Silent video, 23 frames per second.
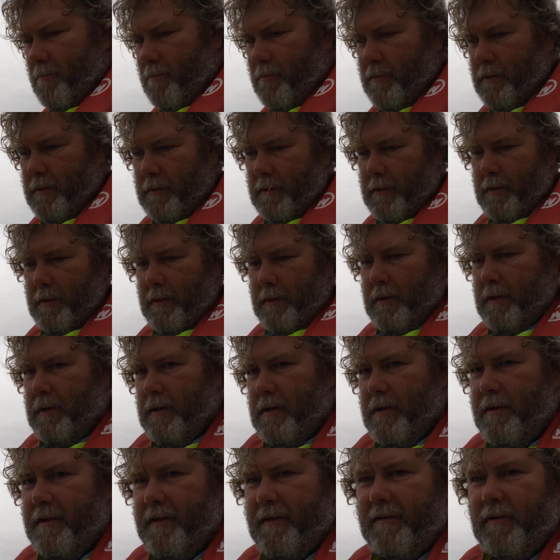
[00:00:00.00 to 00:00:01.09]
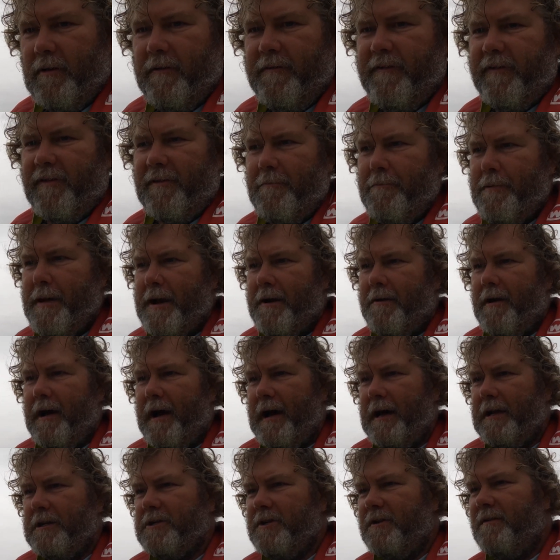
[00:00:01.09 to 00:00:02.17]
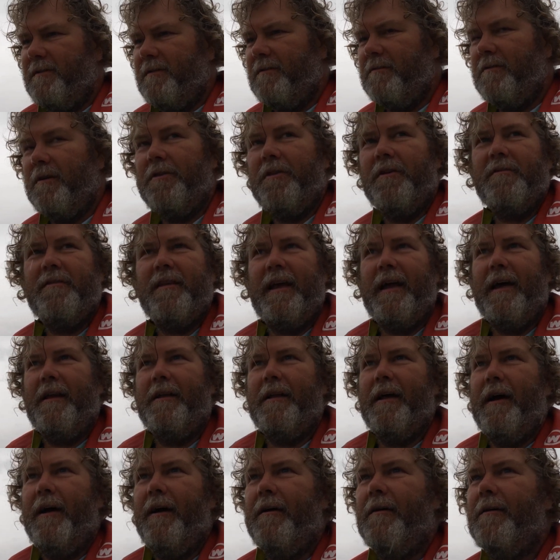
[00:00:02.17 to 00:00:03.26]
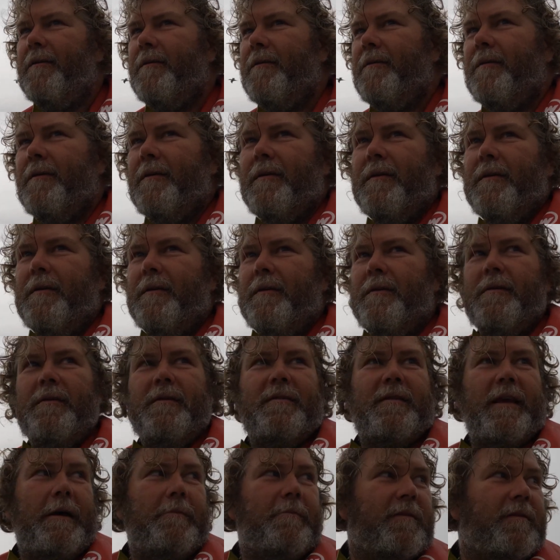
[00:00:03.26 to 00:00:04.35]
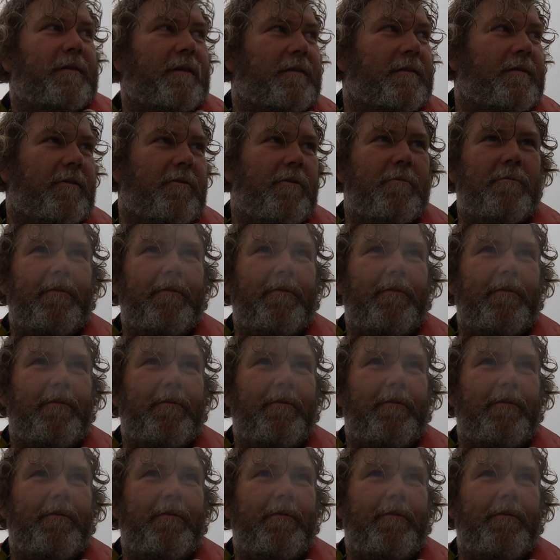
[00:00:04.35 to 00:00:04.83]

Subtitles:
them. Just look for some better arches on the sounder, same as I was doing